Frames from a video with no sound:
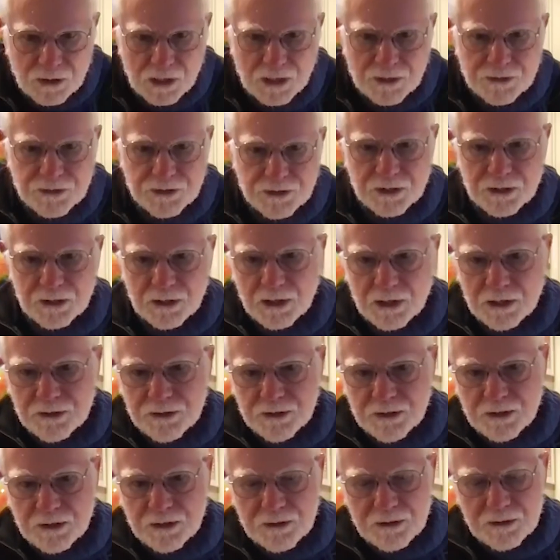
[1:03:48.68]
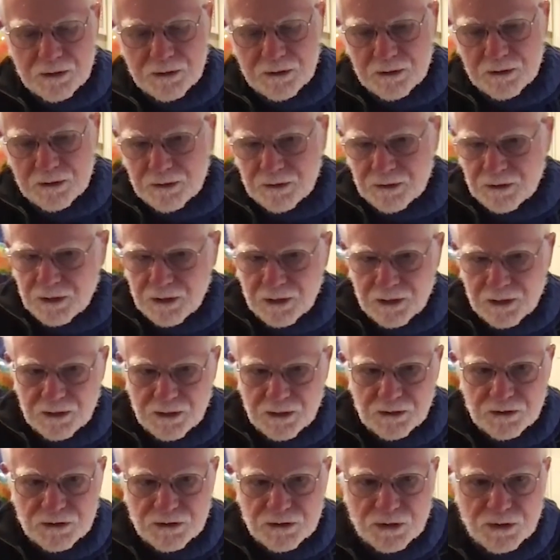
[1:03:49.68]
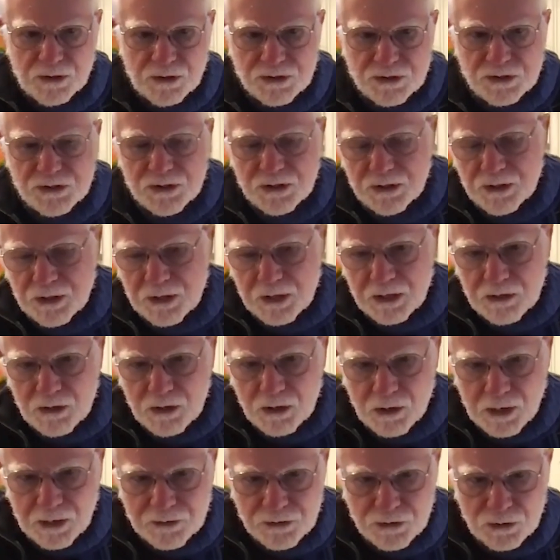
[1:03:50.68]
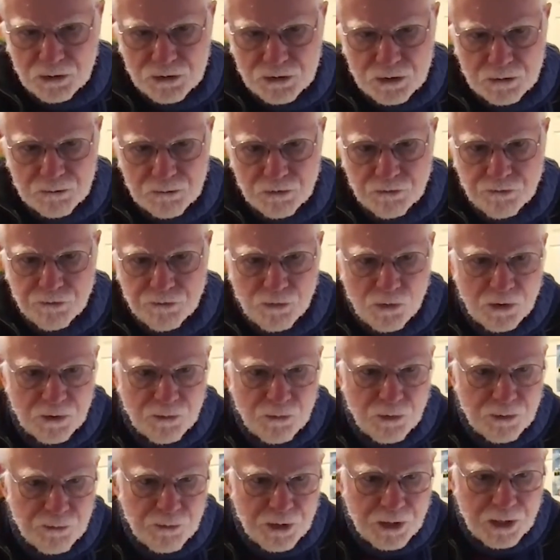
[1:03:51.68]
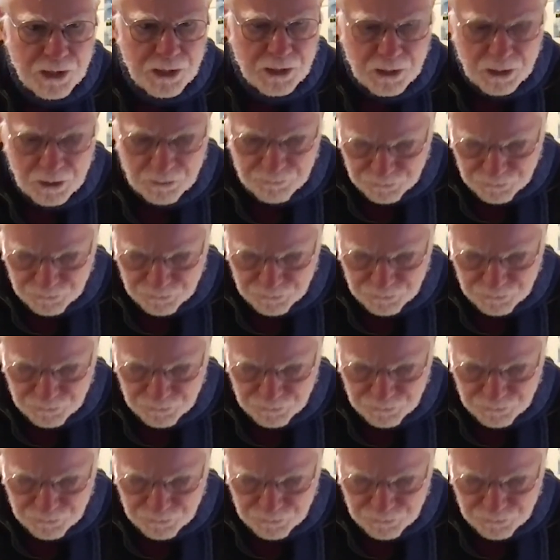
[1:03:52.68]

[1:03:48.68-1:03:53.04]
I think, yeah. So this is the thing. I told you before when we had our